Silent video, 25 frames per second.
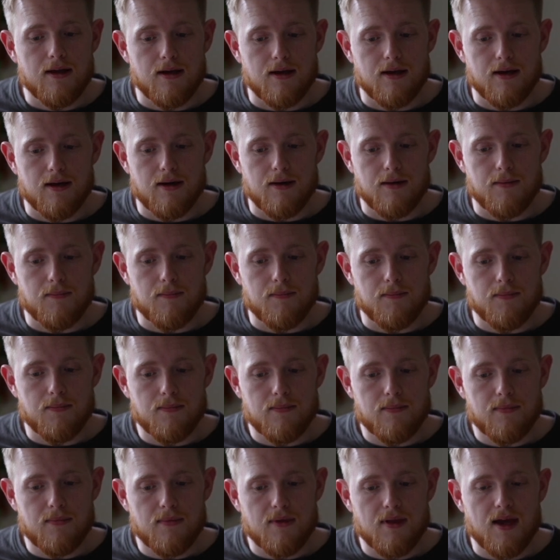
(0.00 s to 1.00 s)

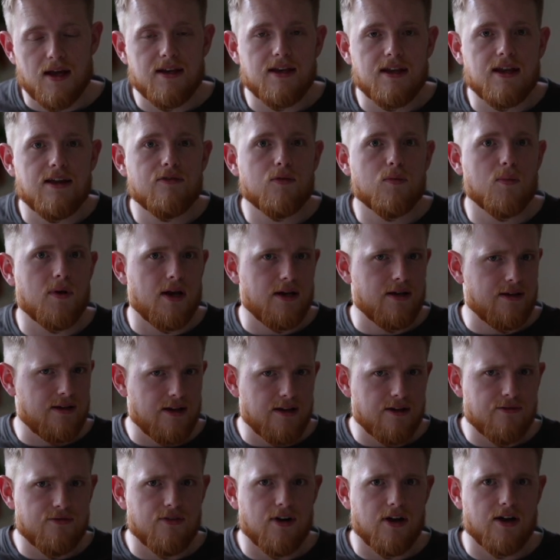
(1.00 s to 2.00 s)
And even when I
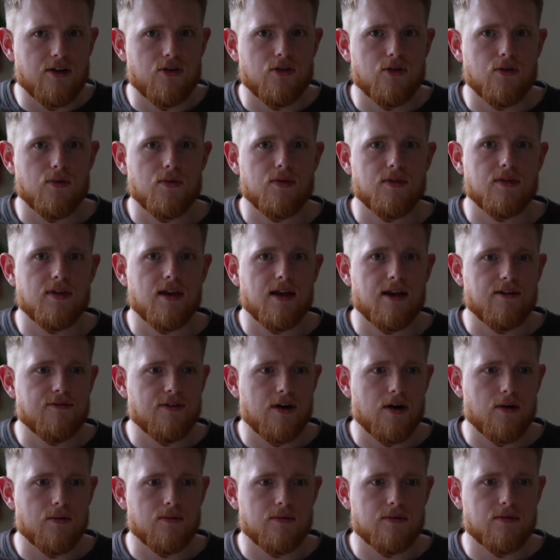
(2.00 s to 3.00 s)
did find shoes that I
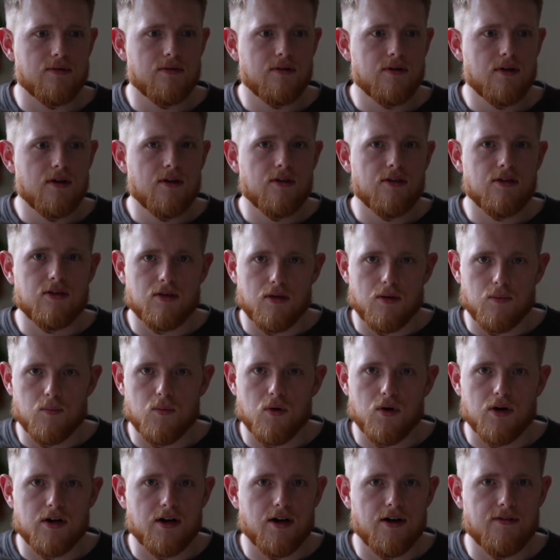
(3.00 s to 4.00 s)
found
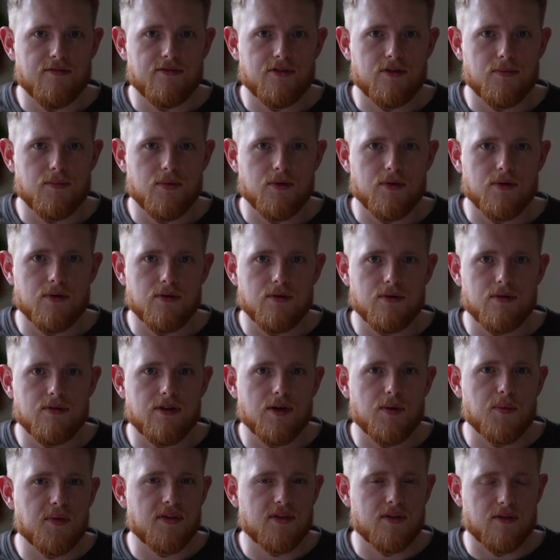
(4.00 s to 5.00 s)
somewhat comfortable,
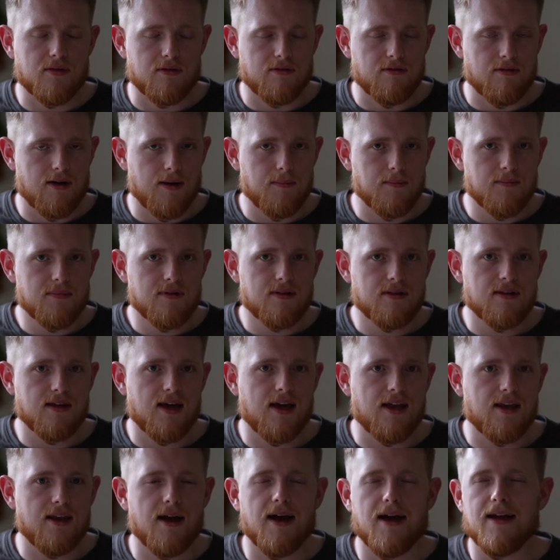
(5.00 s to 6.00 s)
they were still cramped,
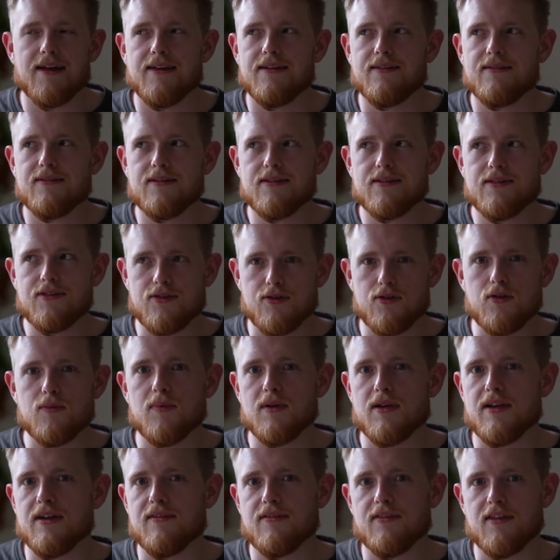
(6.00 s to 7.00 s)
and I
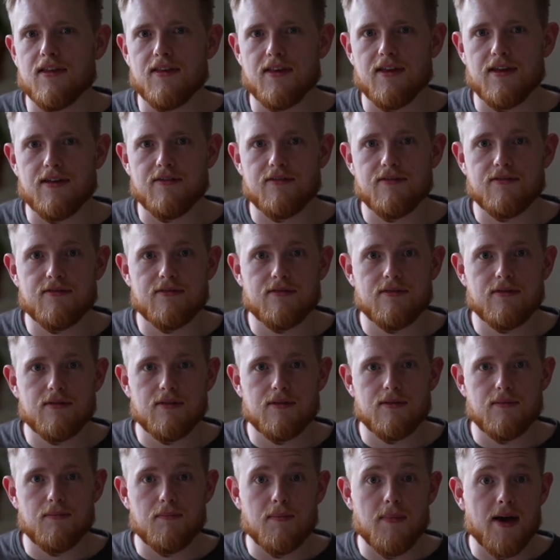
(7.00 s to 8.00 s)
do believe that they've
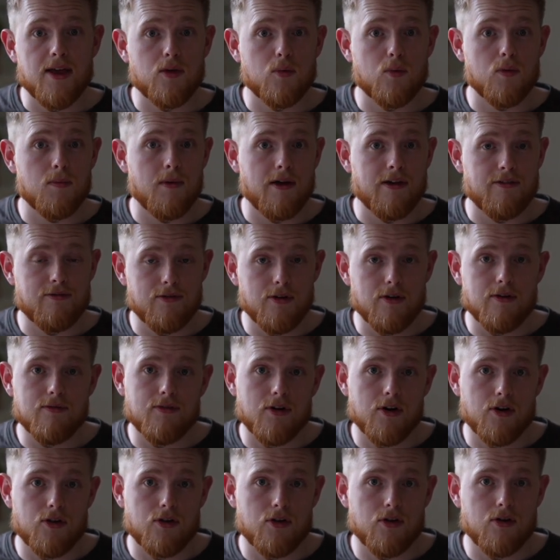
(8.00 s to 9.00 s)
messed with my
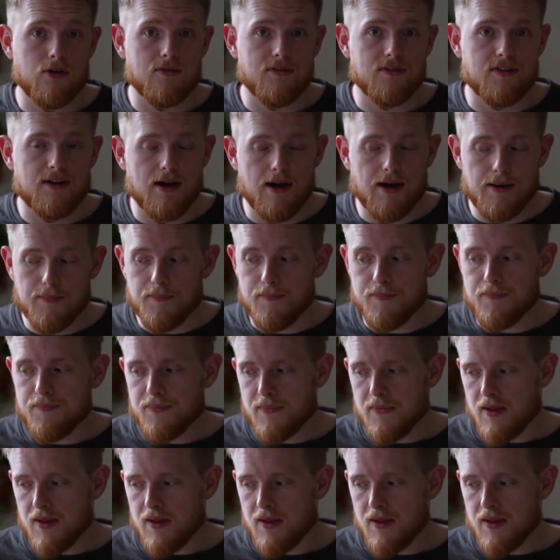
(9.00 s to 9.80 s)
foot function over time.